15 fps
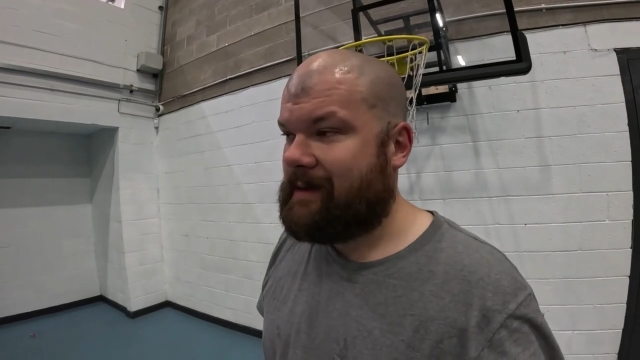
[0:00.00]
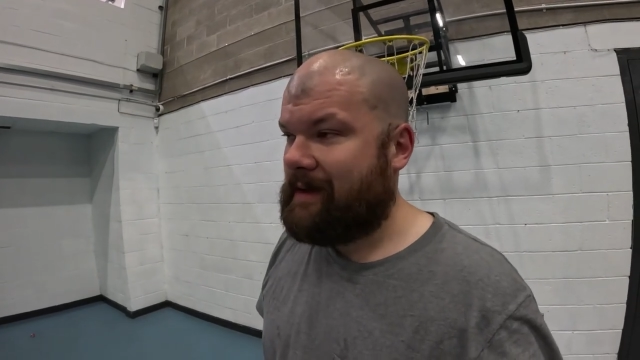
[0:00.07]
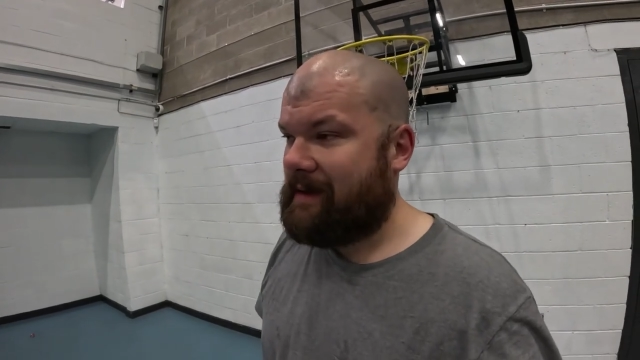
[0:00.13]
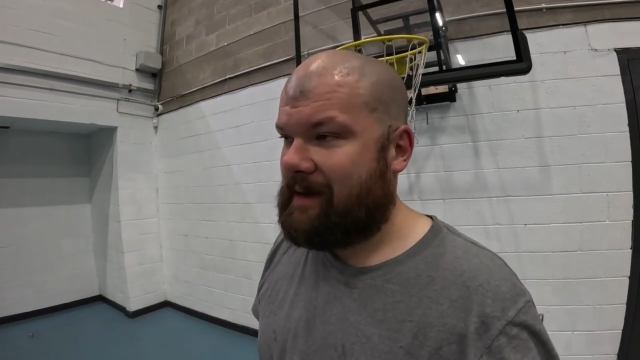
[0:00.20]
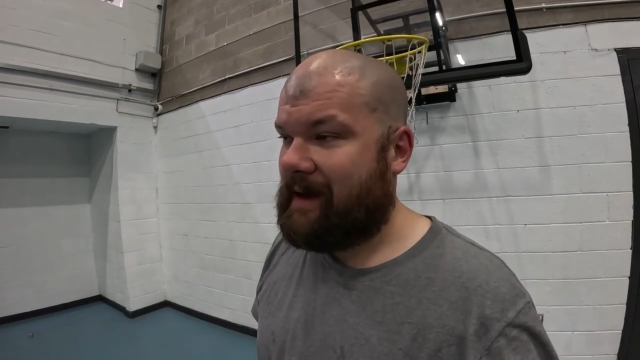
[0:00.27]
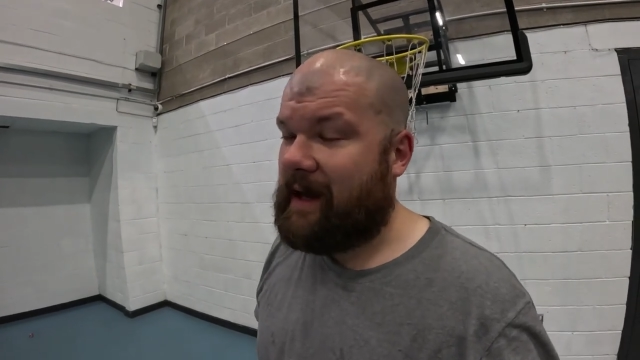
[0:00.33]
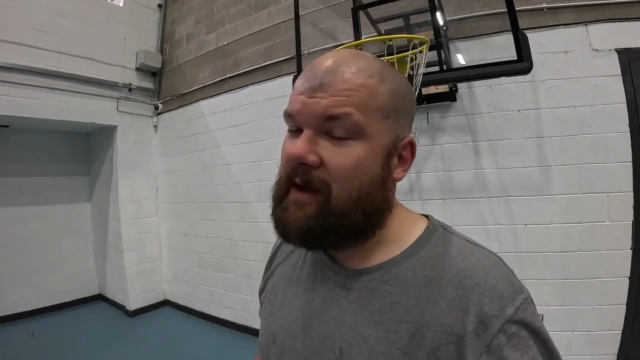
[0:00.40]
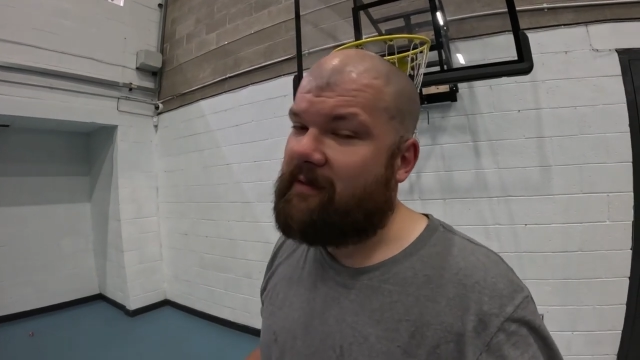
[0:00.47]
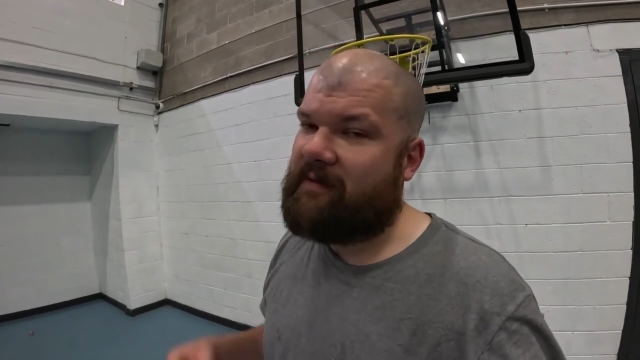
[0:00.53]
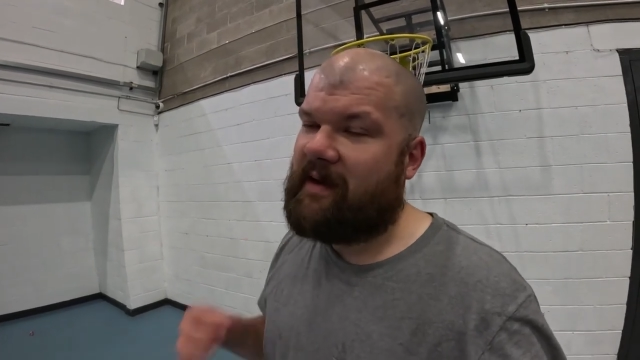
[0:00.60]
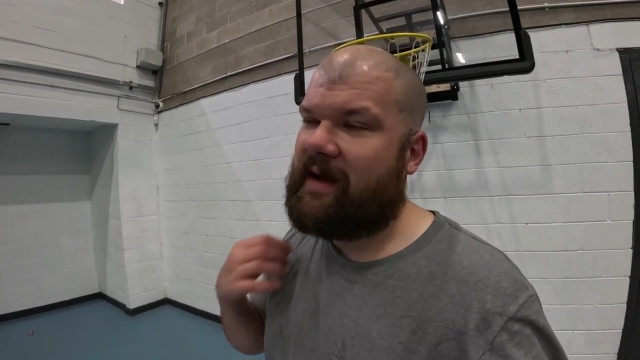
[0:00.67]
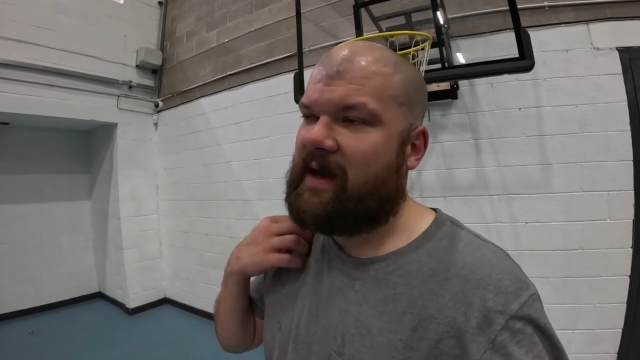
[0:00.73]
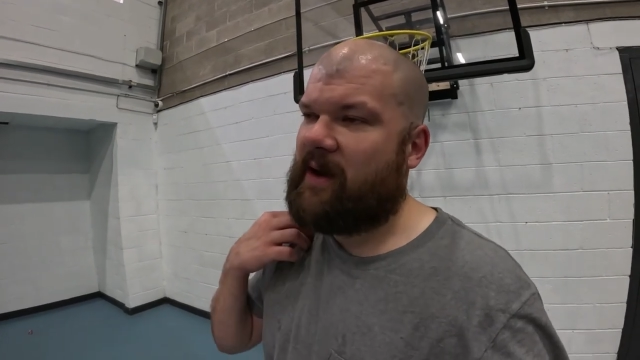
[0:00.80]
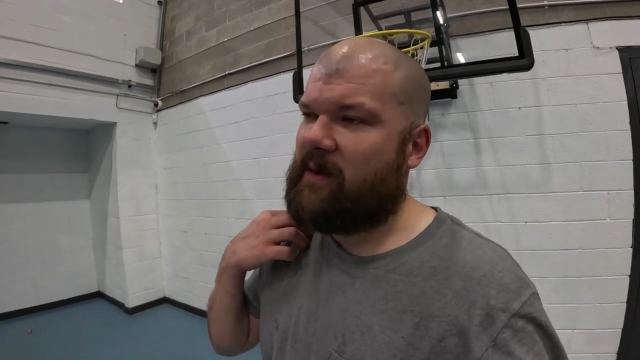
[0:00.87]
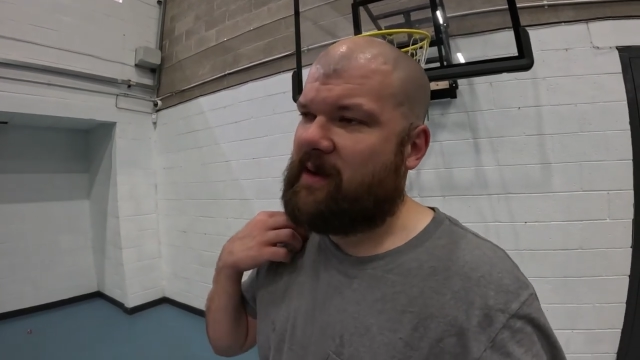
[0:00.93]
I'll
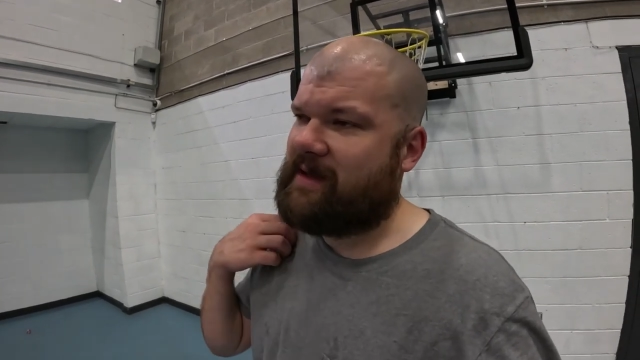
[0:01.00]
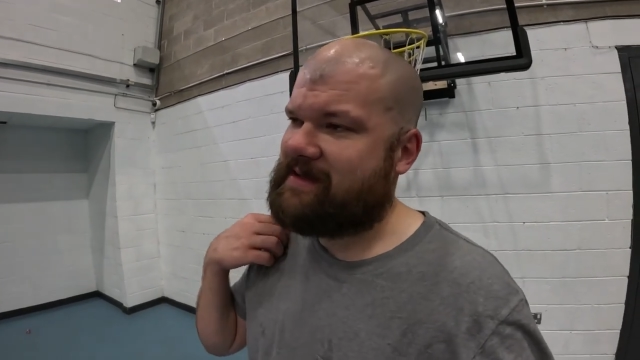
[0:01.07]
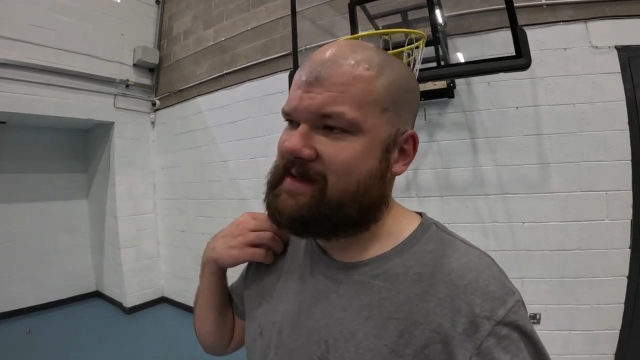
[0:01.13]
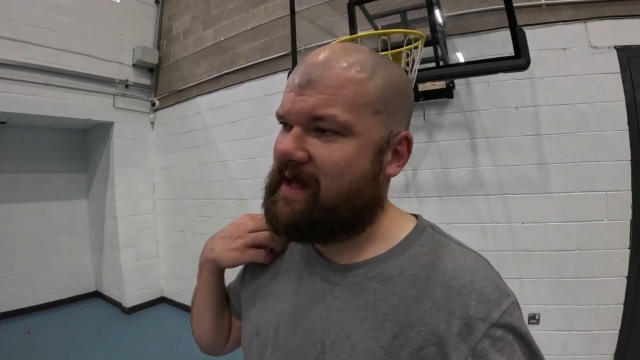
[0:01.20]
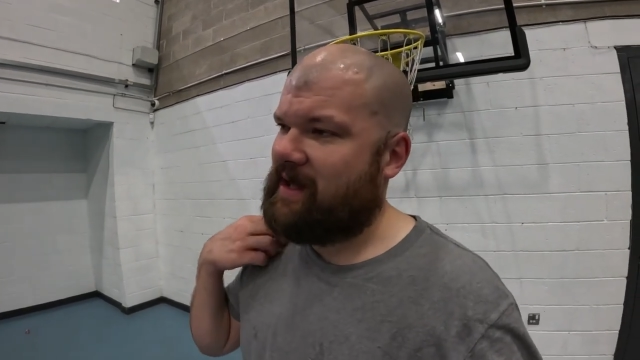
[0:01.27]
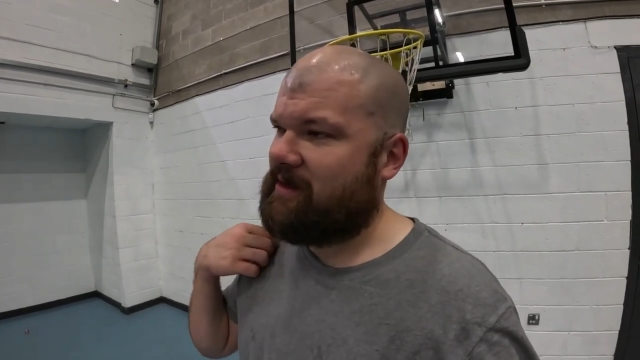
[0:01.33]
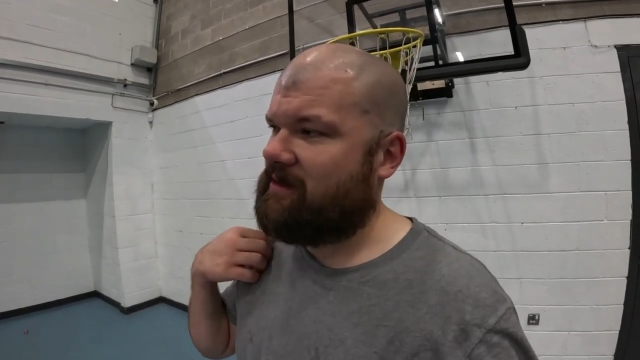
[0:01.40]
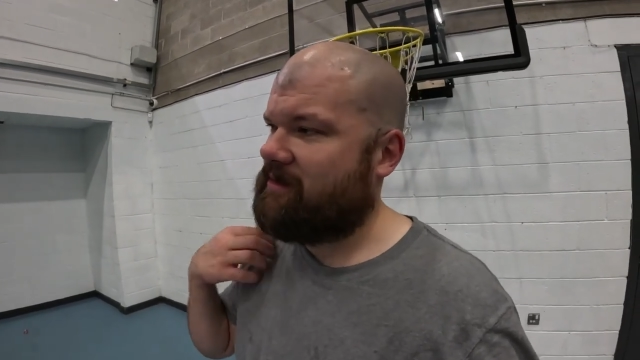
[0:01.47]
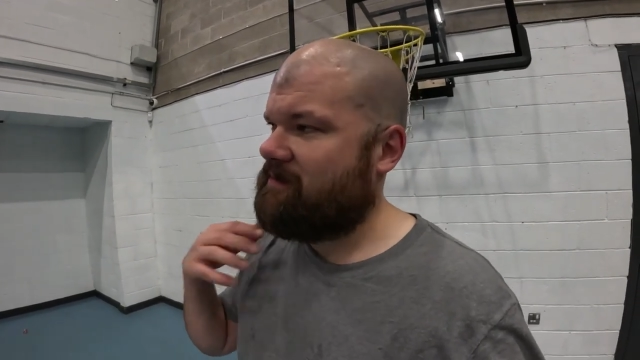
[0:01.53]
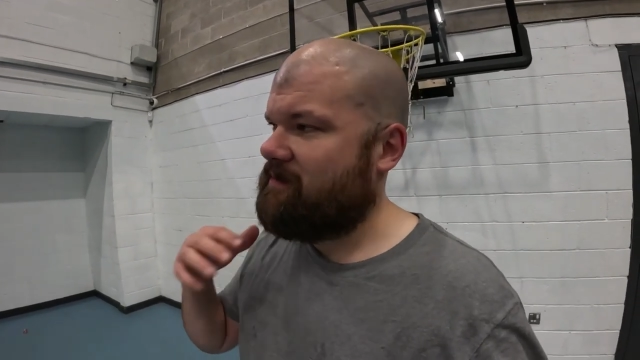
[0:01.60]
find out when I start